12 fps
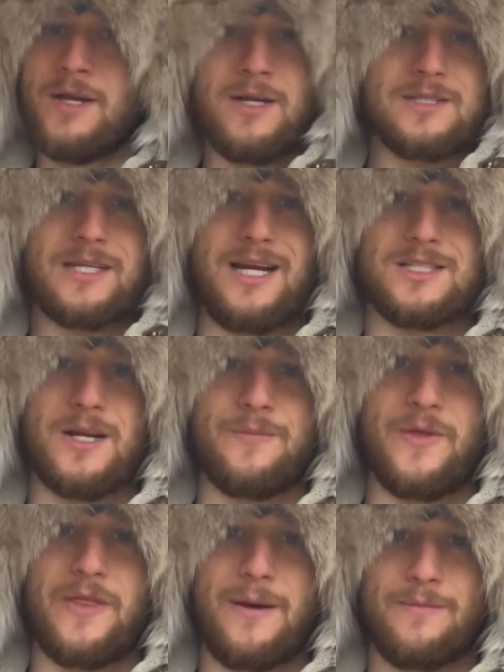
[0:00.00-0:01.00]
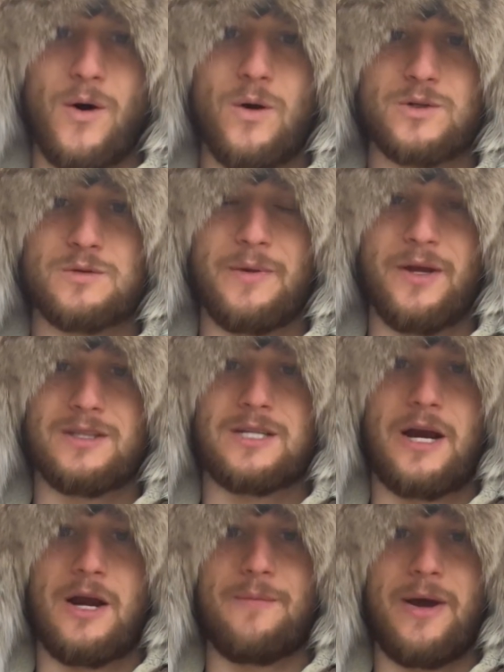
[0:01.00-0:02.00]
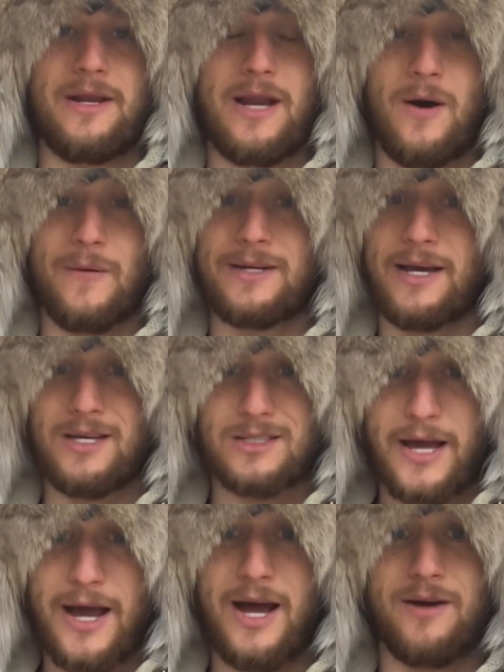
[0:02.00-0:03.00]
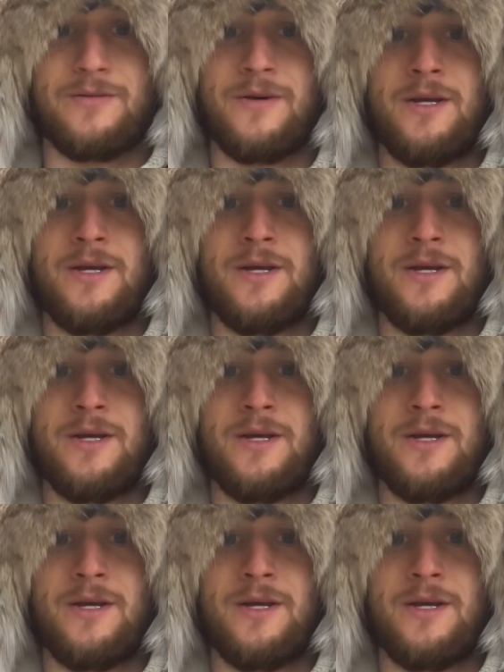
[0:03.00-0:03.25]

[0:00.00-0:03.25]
It's not something that most military men nowadays have.